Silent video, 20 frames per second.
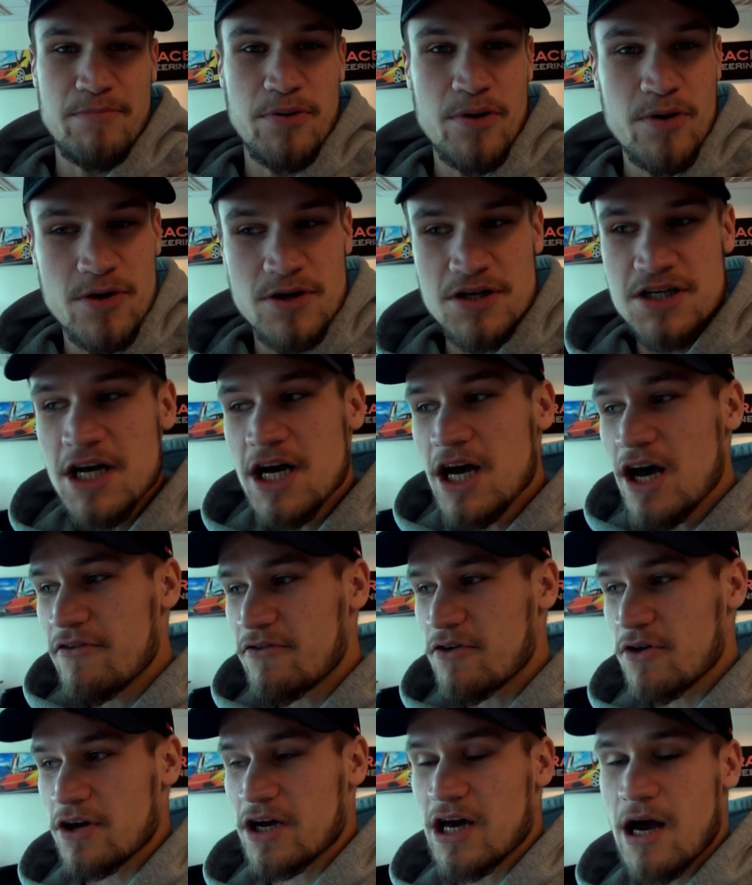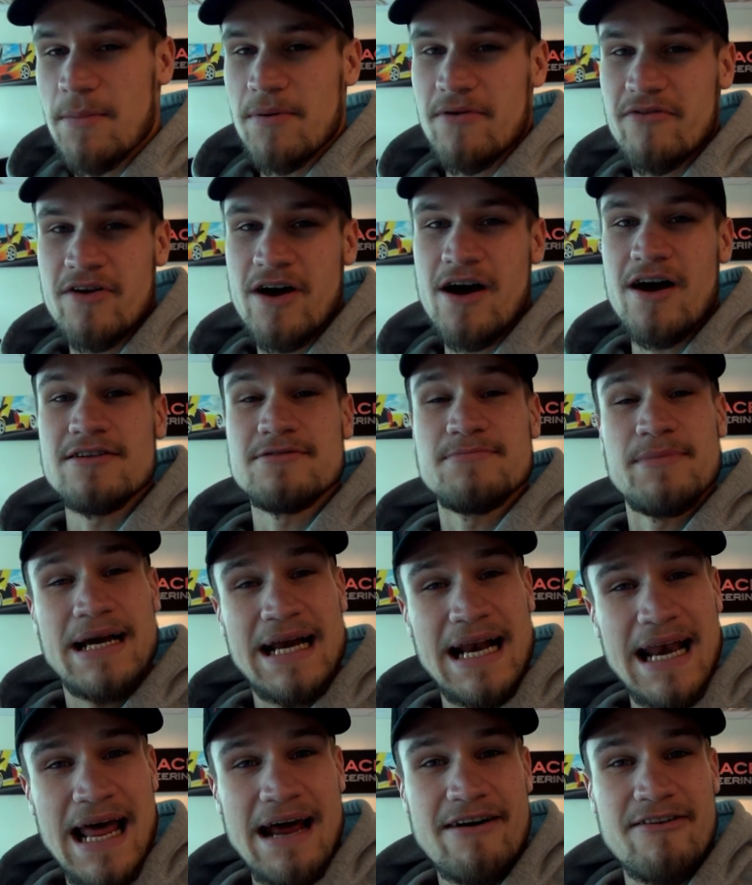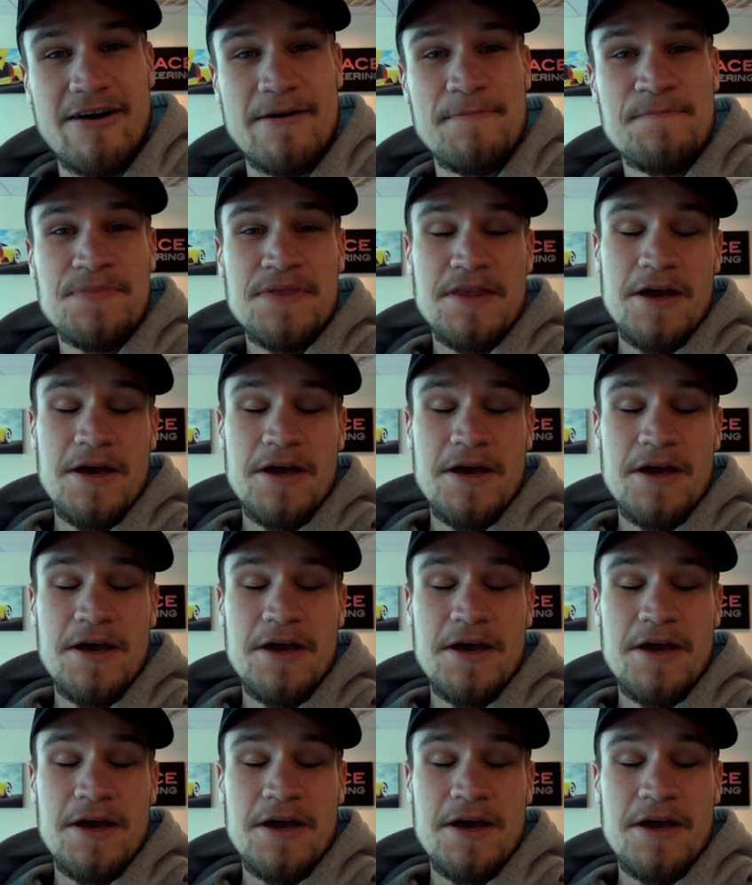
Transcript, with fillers: Porsche have got a couple of cars, McLaren